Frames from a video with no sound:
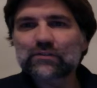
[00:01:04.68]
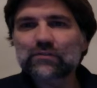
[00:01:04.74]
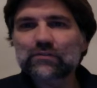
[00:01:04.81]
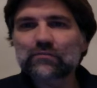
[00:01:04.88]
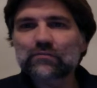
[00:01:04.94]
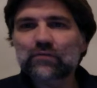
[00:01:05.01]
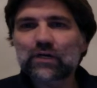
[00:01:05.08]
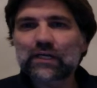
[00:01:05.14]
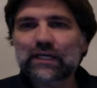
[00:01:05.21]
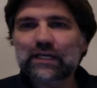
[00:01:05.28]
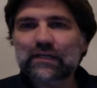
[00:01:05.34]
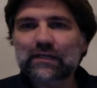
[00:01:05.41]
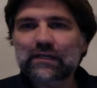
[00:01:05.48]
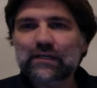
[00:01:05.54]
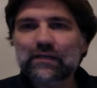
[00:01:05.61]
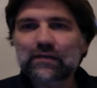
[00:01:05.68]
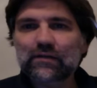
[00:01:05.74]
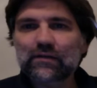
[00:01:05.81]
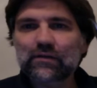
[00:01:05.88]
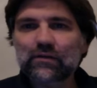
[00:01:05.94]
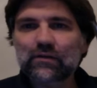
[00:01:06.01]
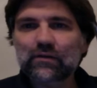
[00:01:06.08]
very handy.
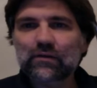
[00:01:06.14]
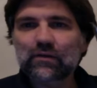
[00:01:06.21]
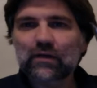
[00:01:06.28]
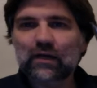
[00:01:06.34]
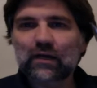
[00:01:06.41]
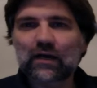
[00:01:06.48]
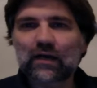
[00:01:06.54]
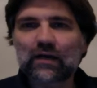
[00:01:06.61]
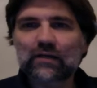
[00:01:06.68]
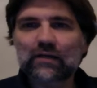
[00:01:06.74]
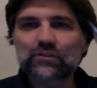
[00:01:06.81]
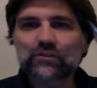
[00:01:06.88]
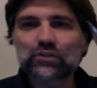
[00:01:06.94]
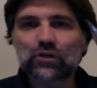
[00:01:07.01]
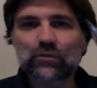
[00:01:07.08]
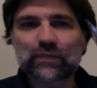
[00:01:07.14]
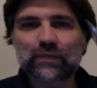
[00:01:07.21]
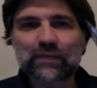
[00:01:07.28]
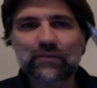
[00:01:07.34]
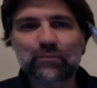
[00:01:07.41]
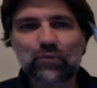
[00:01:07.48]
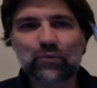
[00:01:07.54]
Joel made
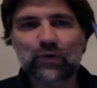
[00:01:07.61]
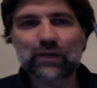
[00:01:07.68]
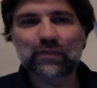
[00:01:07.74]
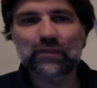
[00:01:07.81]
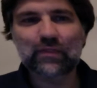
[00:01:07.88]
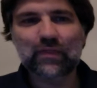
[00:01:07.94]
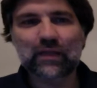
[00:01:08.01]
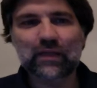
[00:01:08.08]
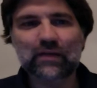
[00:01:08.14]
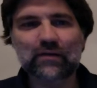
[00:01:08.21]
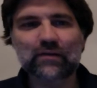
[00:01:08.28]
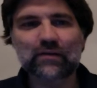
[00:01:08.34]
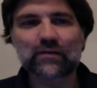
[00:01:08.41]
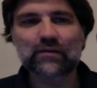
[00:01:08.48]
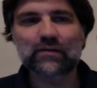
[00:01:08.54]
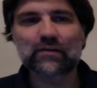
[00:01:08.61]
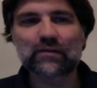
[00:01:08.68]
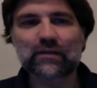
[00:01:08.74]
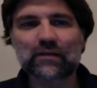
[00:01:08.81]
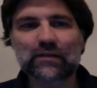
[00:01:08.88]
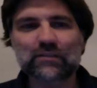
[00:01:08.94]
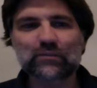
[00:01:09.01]
the point that
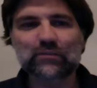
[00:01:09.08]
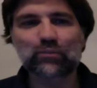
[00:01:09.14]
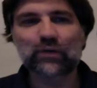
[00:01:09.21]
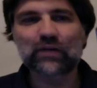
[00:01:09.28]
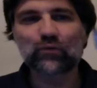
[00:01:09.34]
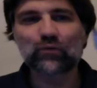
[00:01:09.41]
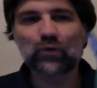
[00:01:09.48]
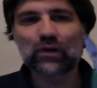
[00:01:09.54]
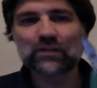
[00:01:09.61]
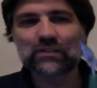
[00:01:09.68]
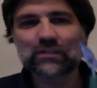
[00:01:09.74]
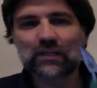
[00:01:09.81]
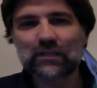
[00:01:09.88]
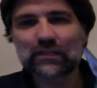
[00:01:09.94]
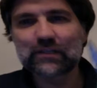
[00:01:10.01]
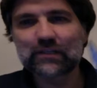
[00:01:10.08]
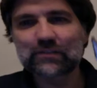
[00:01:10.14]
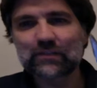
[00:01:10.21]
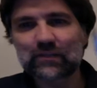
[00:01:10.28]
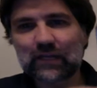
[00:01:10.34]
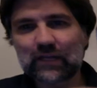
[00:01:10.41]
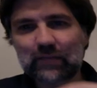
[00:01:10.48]
the spring works on his
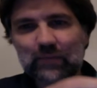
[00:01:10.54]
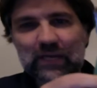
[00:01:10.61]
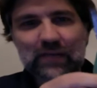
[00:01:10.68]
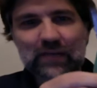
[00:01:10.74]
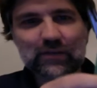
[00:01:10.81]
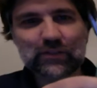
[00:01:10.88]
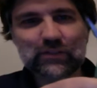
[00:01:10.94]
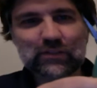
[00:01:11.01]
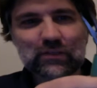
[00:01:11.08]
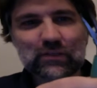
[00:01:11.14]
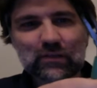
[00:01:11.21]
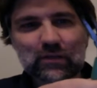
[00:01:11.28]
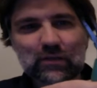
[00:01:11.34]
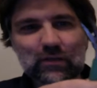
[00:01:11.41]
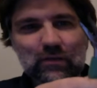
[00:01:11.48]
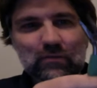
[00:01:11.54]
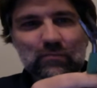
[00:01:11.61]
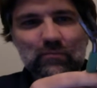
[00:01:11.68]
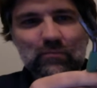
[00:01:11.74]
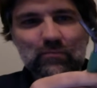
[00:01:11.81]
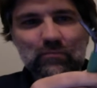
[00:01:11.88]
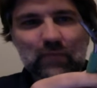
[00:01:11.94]
and that matters.
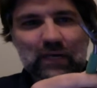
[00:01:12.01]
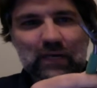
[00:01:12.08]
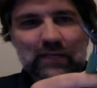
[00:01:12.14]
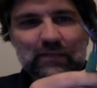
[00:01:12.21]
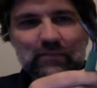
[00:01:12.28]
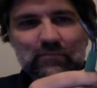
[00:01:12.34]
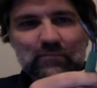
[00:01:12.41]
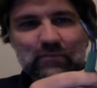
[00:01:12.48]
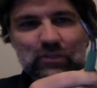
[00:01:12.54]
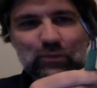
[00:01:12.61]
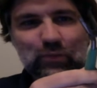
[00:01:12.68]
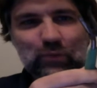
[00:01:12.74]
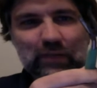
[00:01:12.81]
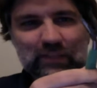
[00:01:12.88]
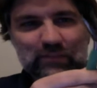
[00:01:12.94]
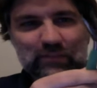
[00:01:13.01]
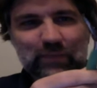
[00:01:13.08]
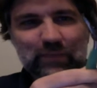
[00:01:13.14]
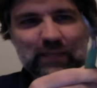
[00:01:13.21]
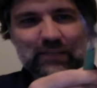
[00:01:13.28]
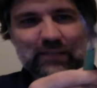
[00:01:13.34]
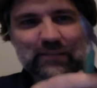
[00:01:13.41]
Mine, the spring is
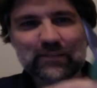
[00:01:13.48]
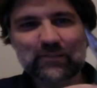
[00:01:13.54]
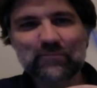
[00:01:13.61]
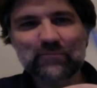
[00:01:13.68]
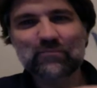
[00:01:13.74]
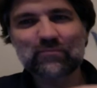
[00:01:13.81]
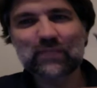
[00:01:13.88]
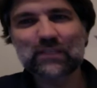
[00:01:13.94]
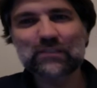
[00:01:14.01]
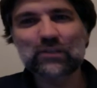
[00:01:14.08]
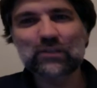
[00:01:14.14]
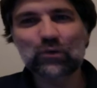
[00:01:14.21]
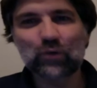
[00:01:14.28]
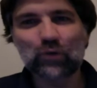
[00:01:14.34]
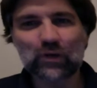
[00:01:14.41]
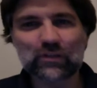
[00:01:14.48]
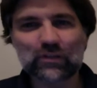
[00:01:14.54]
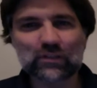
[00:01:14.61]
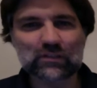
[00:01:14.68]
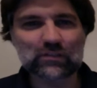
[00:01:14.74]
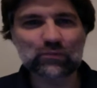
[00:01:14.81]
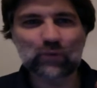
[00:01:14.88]
bent. They still work
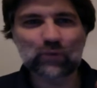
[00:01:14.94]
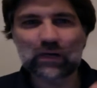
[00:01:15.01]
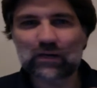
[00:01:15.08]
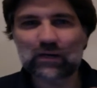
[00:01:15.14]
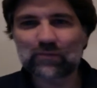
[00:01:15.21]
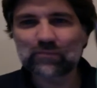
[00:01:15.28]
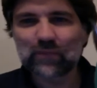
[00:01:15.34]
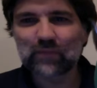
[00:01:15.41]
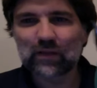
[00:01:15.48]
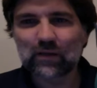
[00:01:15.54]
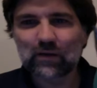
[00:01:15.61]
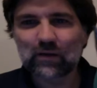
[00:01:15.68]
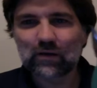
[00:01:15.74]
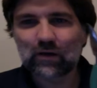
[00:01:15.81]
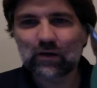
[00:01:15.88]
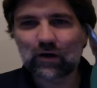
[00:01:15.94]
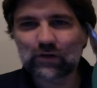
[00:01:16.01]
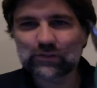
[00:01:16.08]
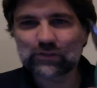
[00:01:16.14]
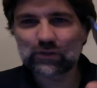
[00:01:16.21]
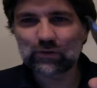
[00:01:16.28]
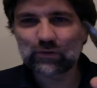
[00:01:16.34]
just as well.
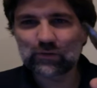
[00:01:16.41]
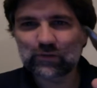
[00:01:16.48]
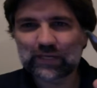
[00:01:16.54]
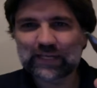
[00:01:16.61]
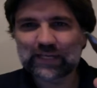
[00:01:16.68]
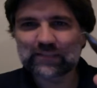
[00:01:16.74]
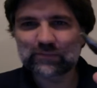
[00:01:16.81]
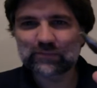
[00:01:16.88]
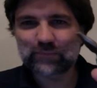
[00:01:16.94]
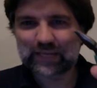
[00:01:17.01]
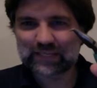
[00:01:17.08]
Also, the head is bent.